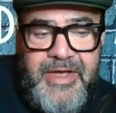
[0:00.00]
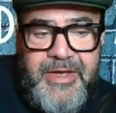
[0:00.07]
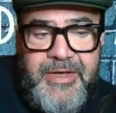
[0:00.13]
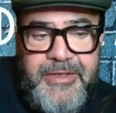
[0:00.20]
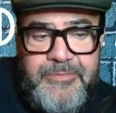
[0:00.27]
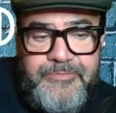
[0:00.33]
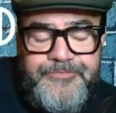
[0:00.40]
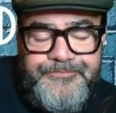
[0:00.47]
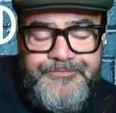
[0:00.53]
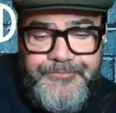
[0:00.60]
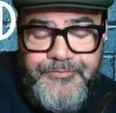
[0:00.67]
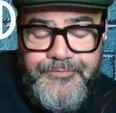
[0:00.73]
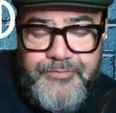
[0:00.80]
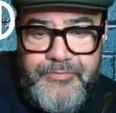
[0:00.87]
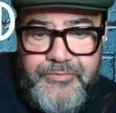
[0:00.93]

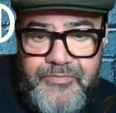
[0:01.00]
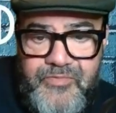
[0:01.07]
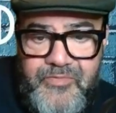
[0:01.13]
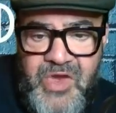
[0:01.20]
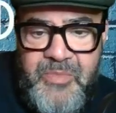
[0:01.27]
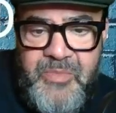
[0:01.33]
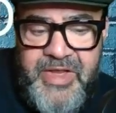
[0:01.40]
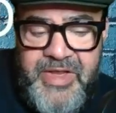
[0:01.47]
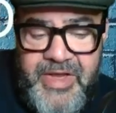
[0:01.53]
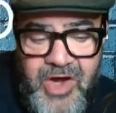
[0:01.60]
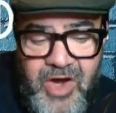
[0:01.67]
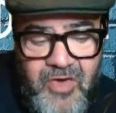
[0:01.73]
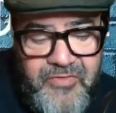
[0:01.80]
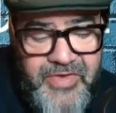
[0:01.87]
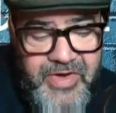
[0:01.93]
But they
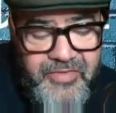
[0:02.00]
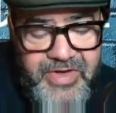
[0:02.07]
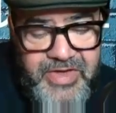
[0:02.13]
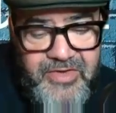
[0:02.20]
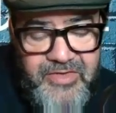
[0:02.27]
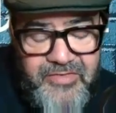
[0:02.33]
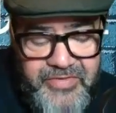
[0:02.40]
are very,